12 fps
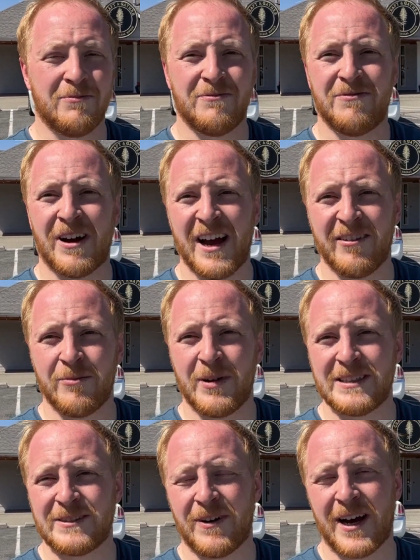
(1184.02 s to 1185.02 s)

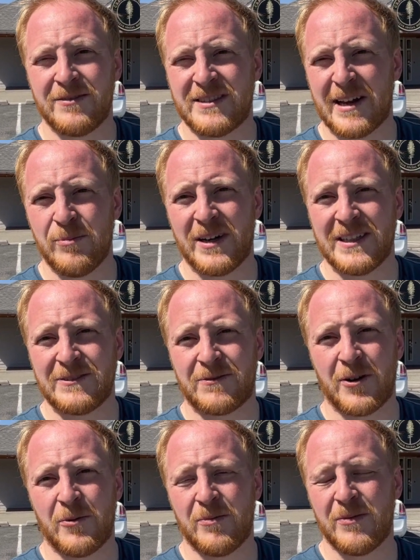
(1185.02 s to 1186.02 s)
10 minutes
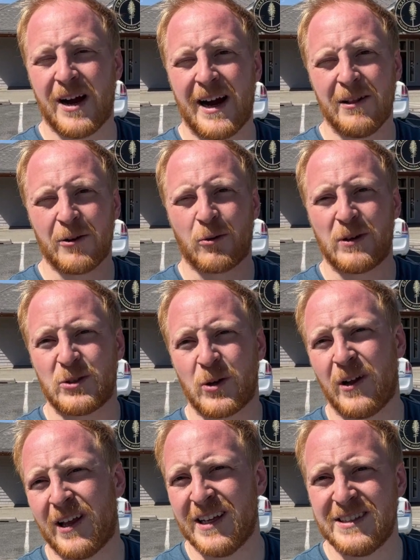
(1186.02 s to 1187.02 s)
from Isler Creek
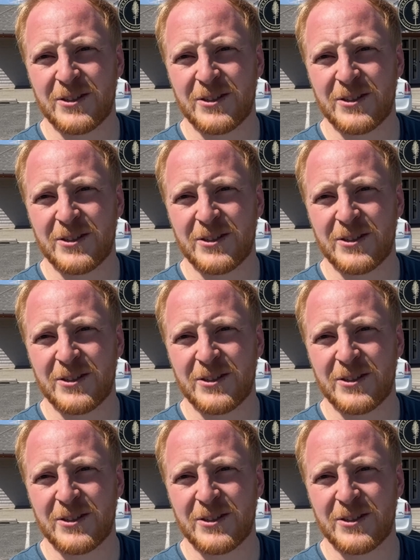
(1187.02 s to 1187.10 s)
Trailhead.